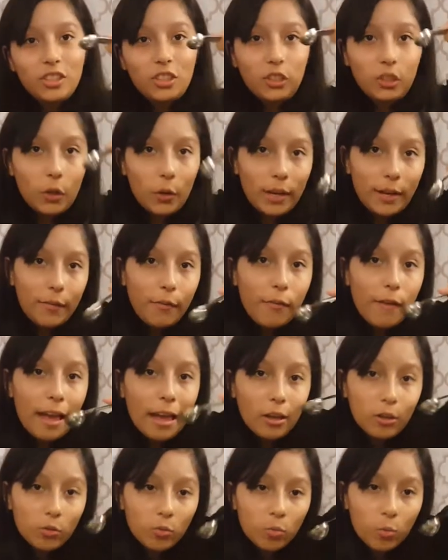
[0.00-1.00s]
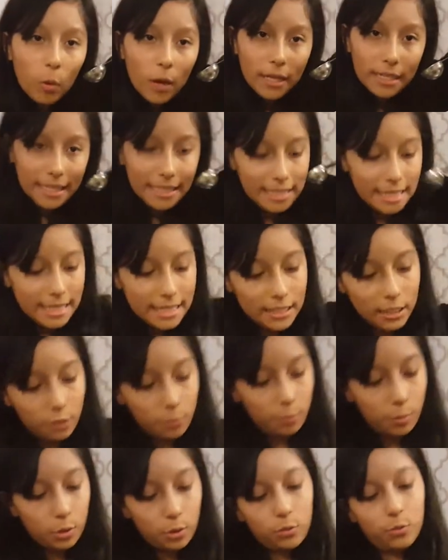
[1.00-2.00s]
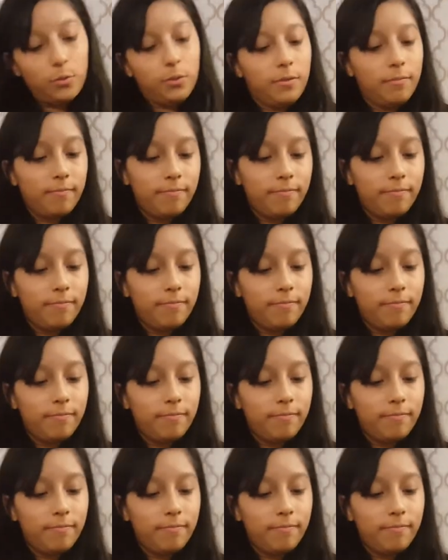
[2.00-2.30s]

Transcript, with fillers: So I found one teaspoon.